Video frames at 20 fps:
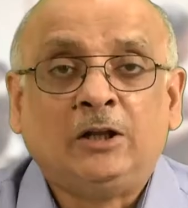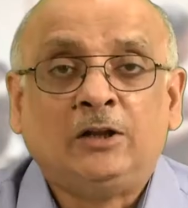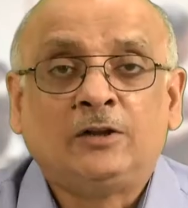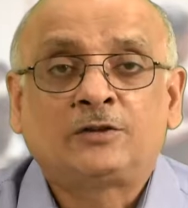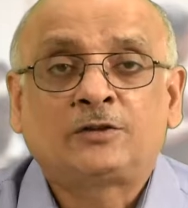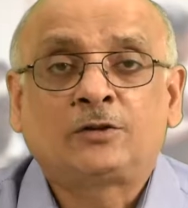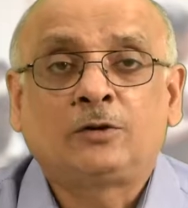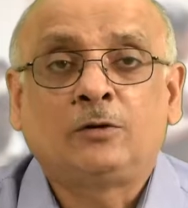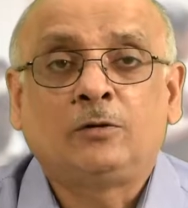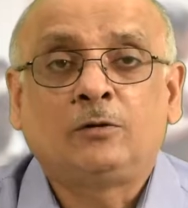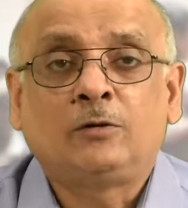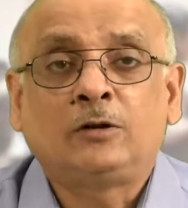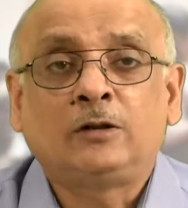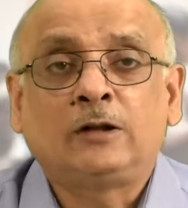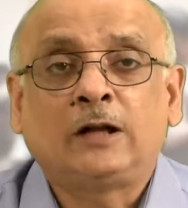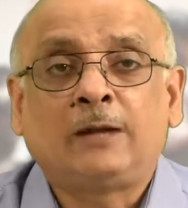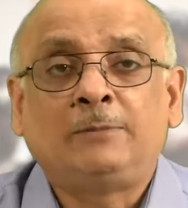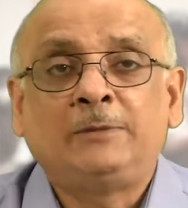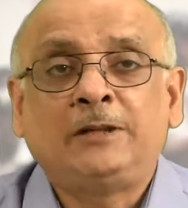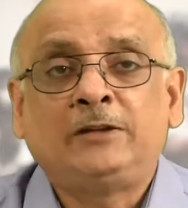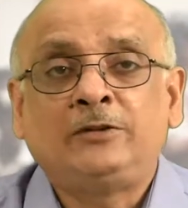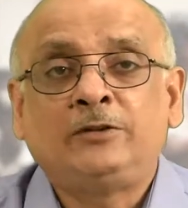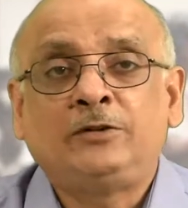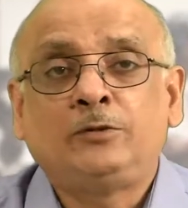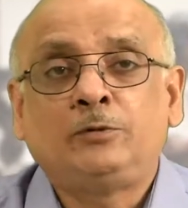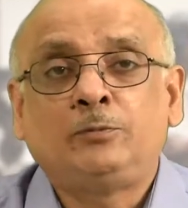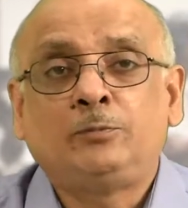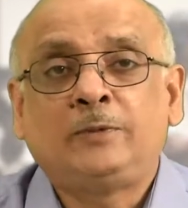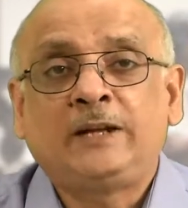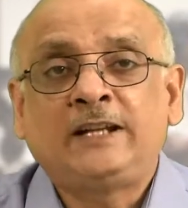So
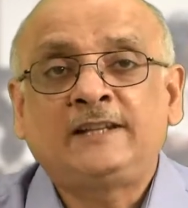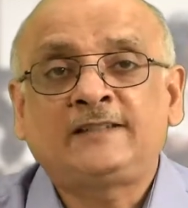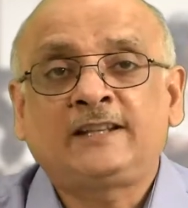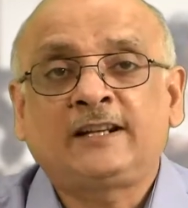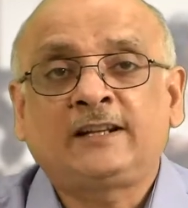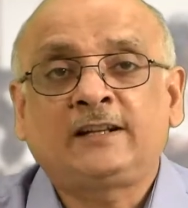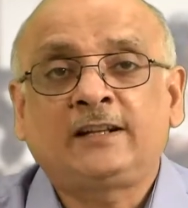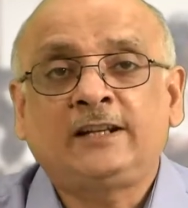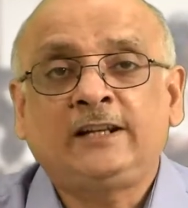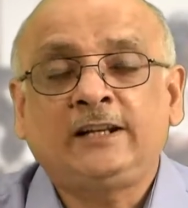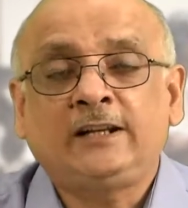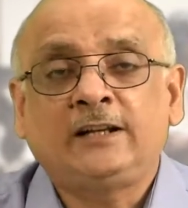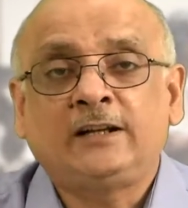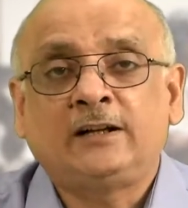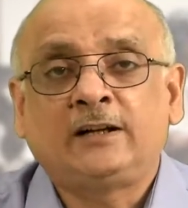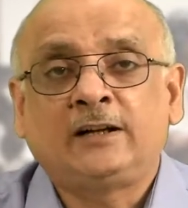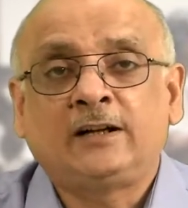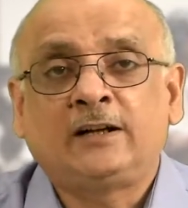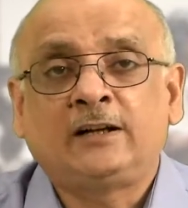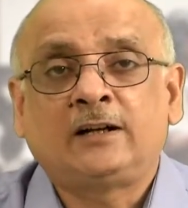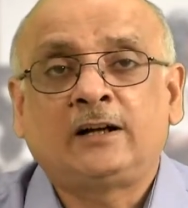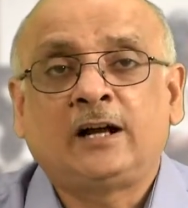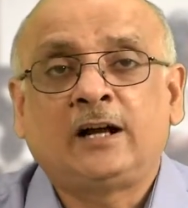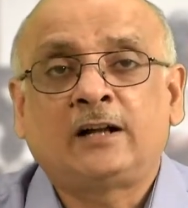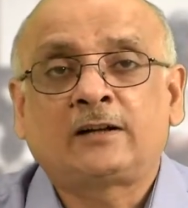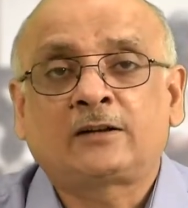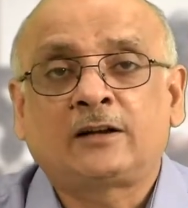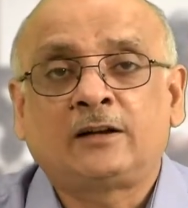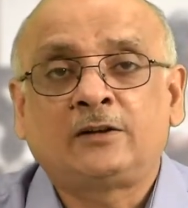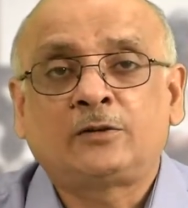you basically
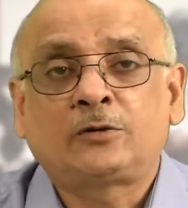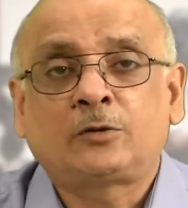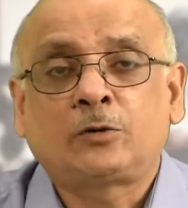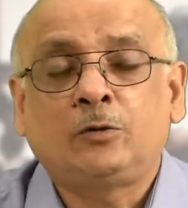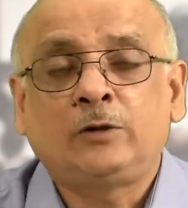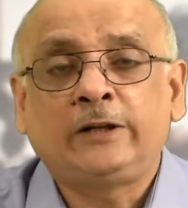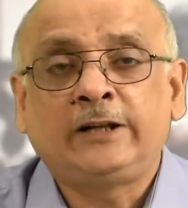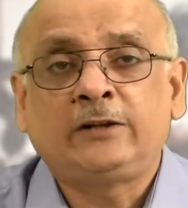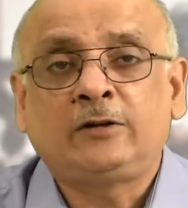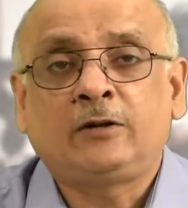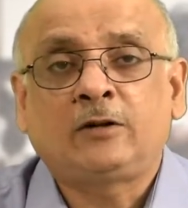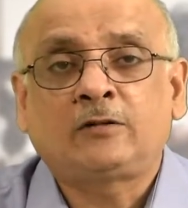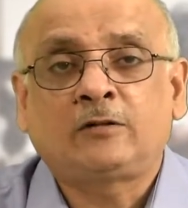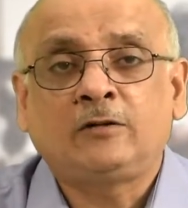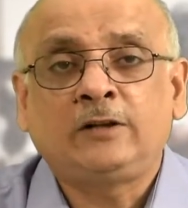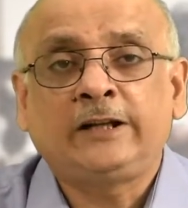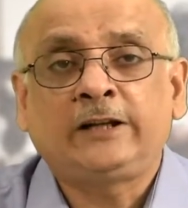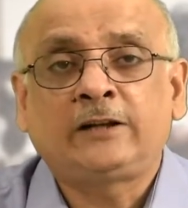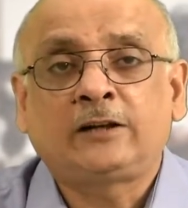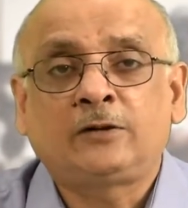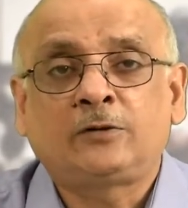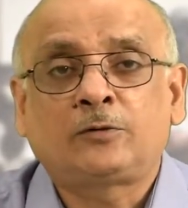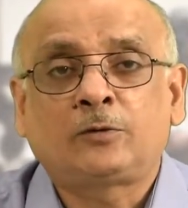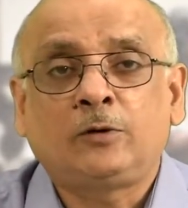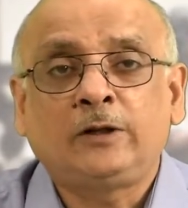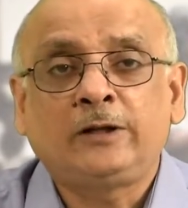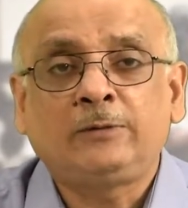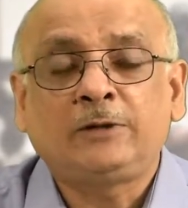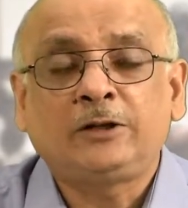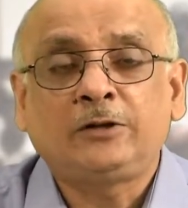are controlling, not only
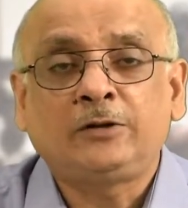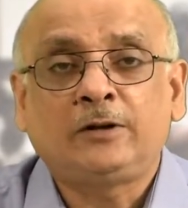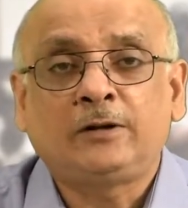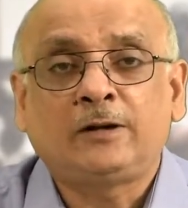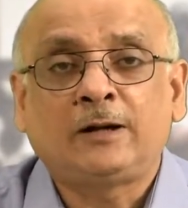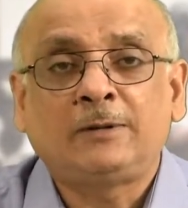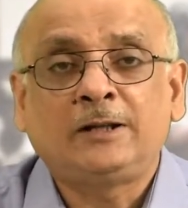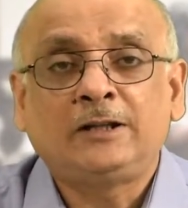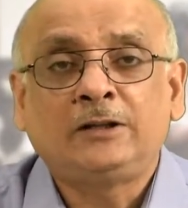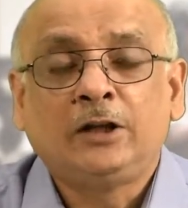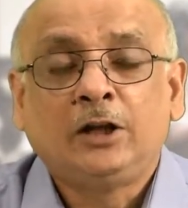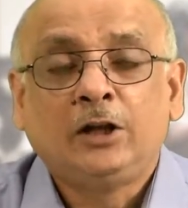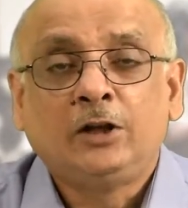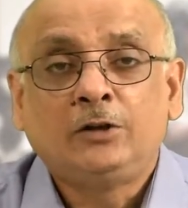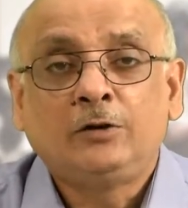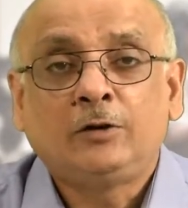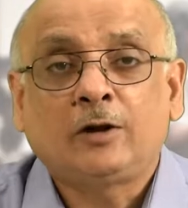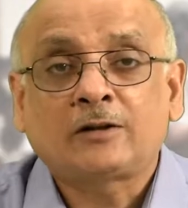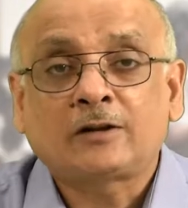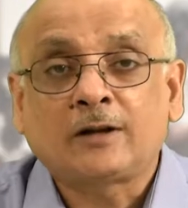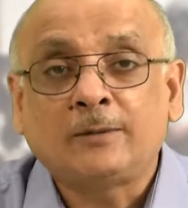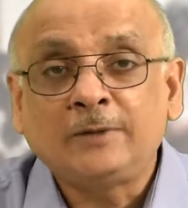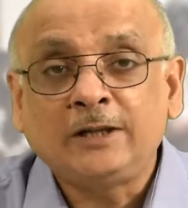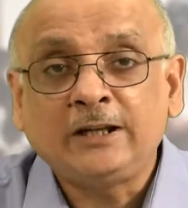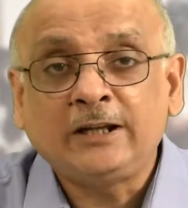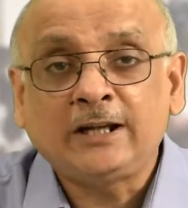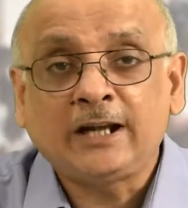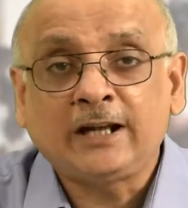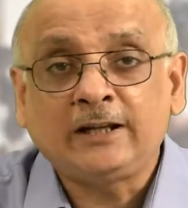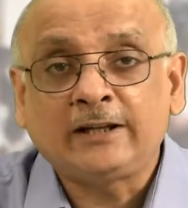controlling, but you are
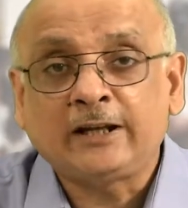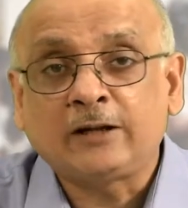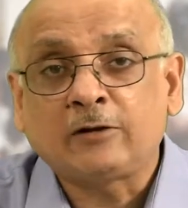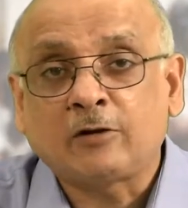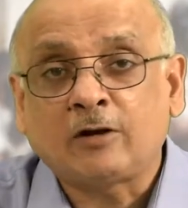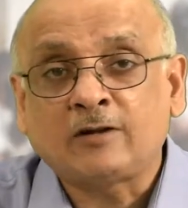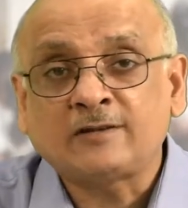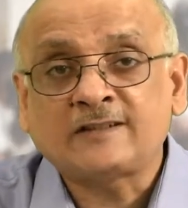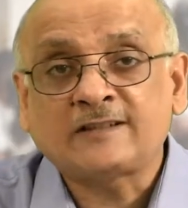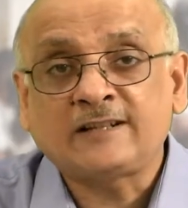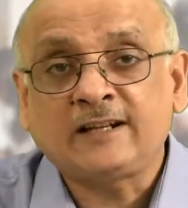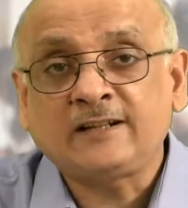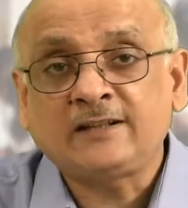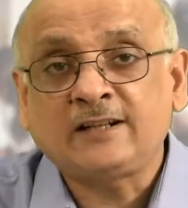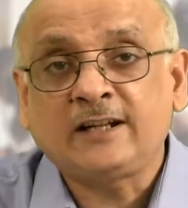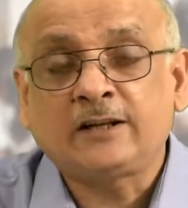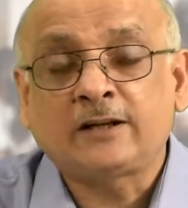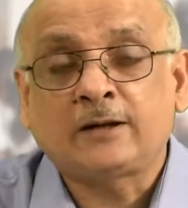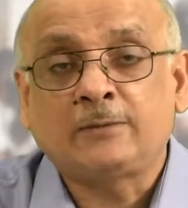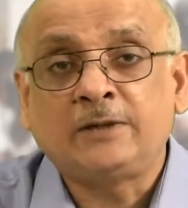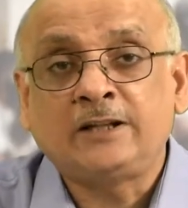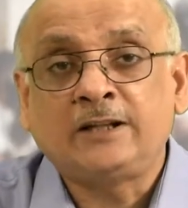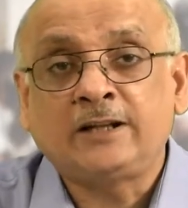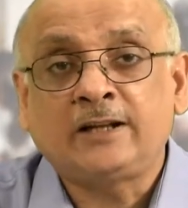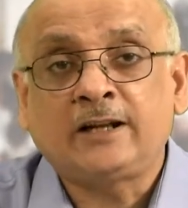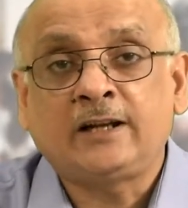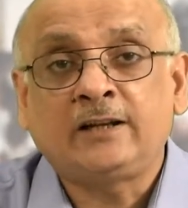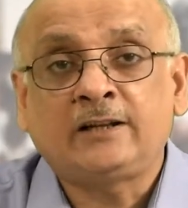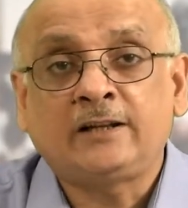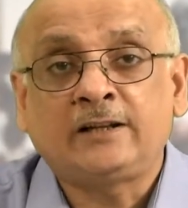communicating, constantly
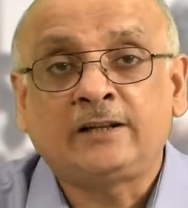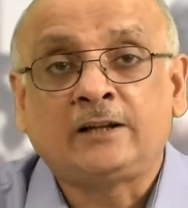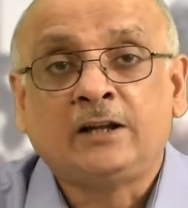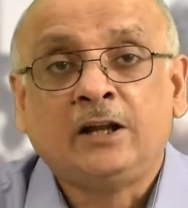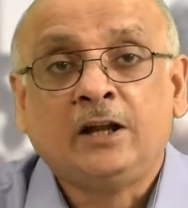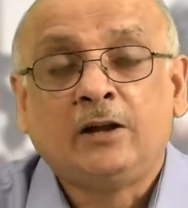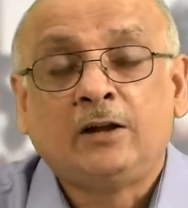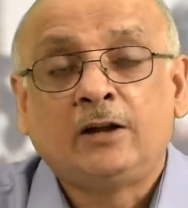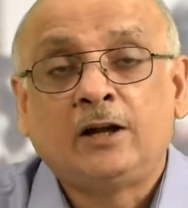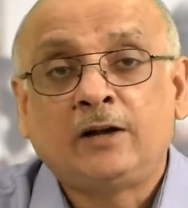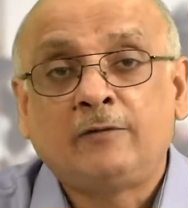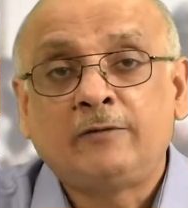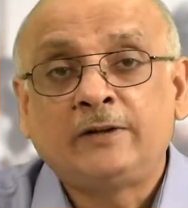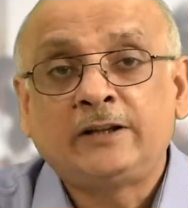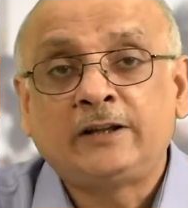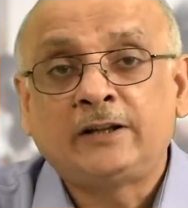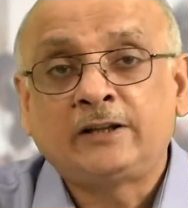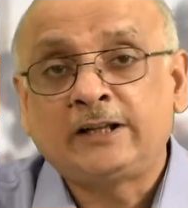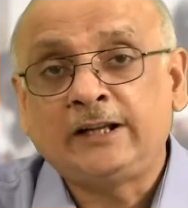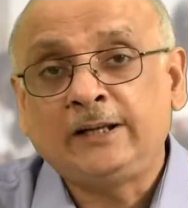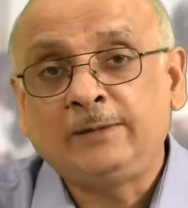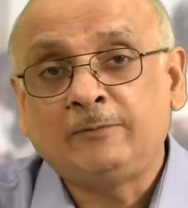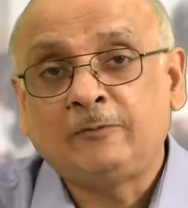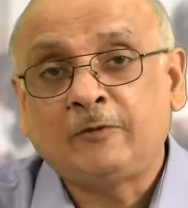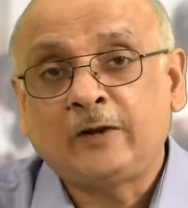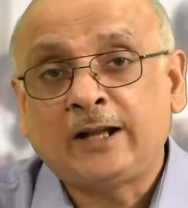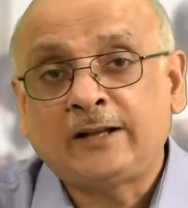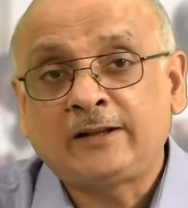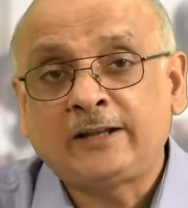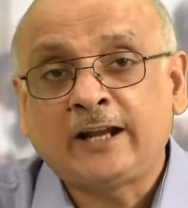communicating with the team,
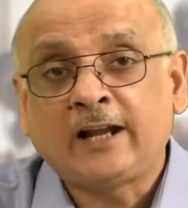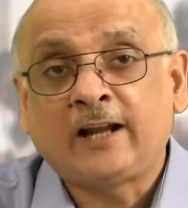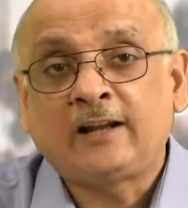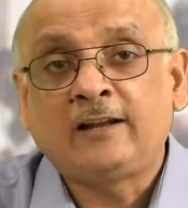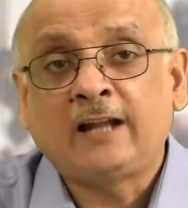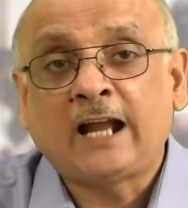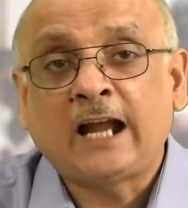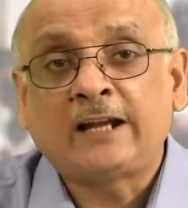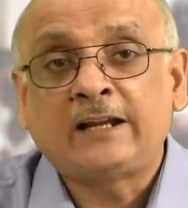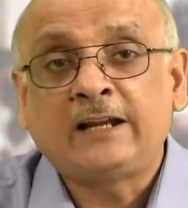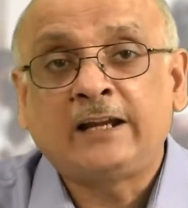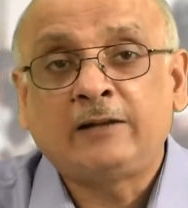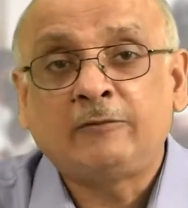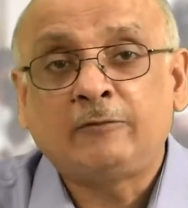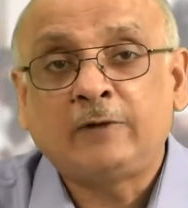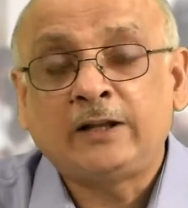where they are lagging, where